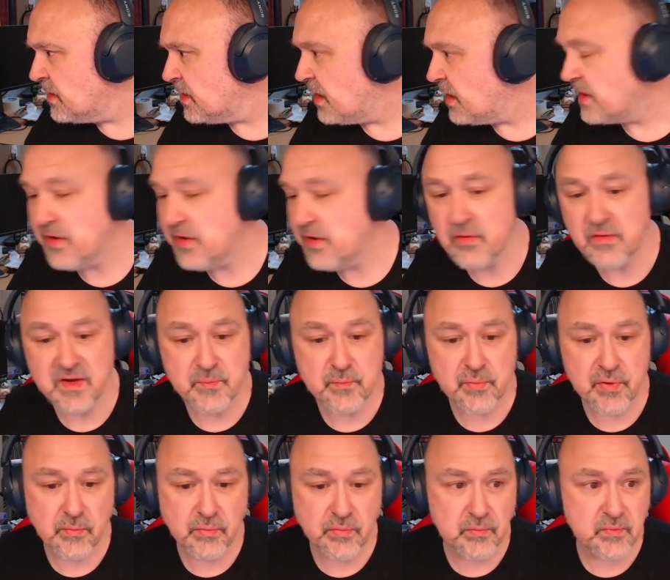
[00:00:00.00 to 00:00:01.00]
Oh no, he
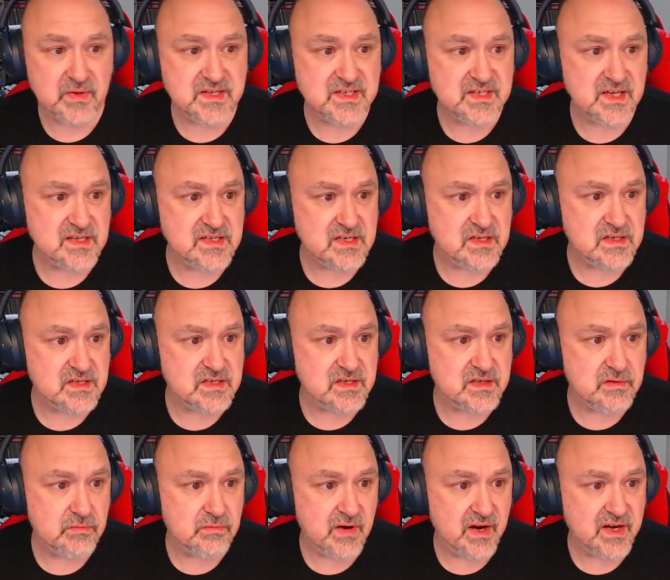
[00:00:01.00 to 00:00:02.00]
probably doesn't.
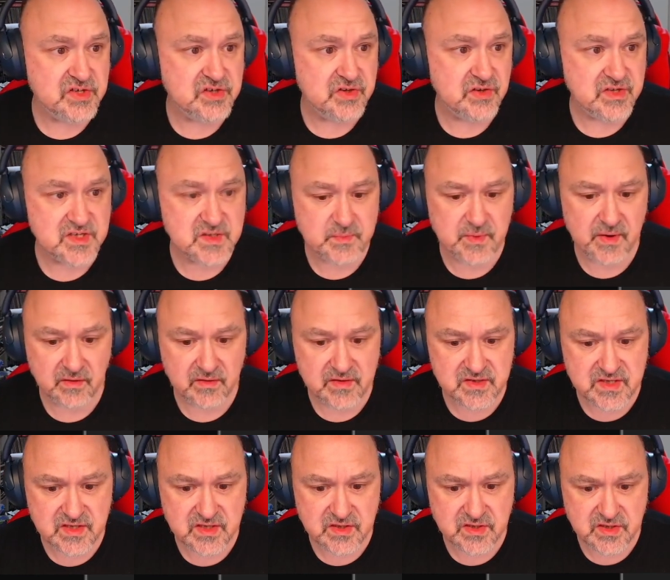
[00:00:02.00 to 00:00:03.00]
The range on the spell
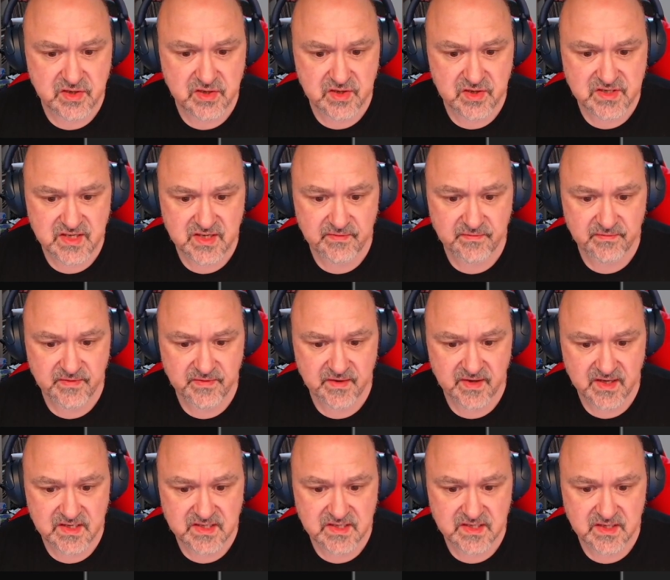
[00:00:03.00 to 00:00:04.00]
is 30
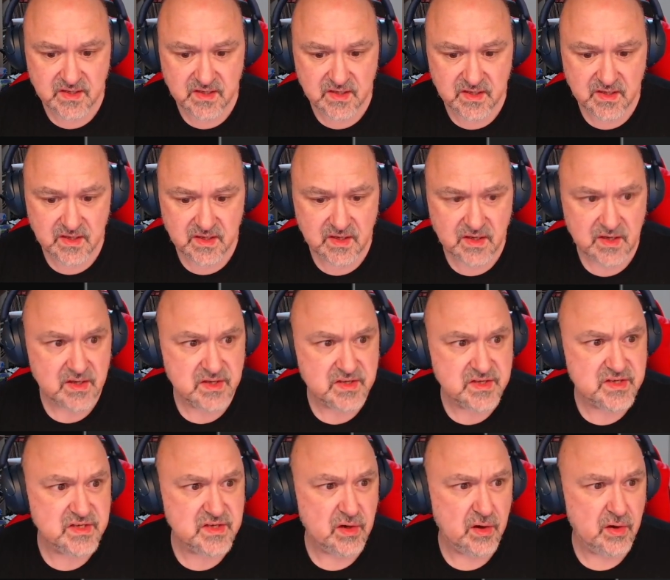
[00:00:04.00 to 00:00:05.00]
feet.
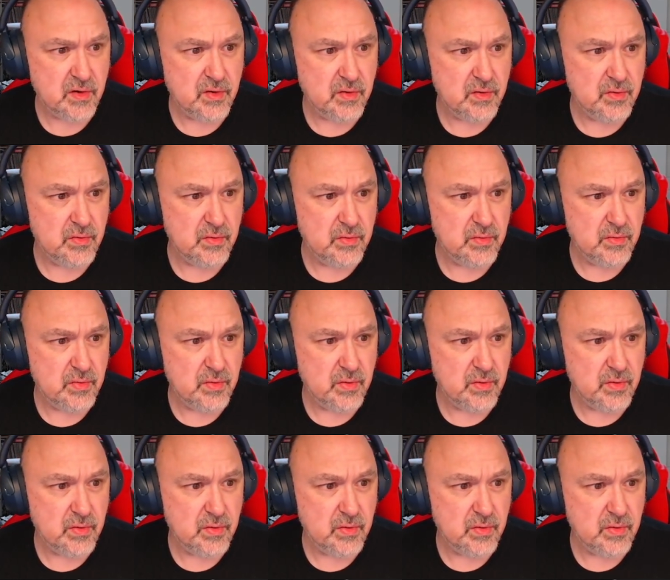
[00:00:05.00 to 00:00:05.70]
So